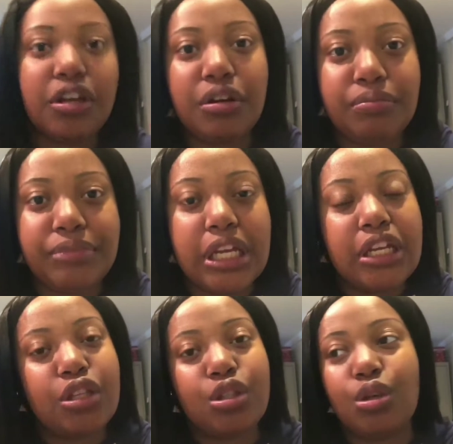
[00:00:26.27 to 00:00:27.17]
know,
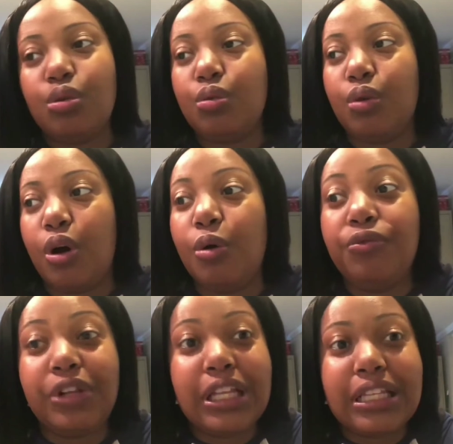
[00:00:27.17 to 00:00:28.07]
so
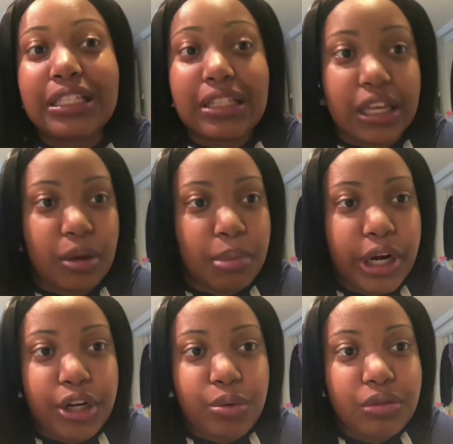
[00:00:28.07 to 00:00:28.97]
hopefully this is like a
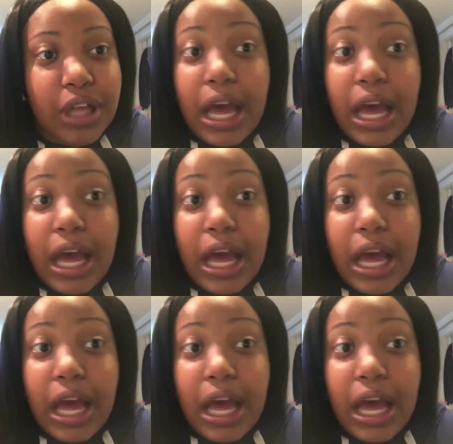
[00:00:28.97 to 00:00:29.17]
brand new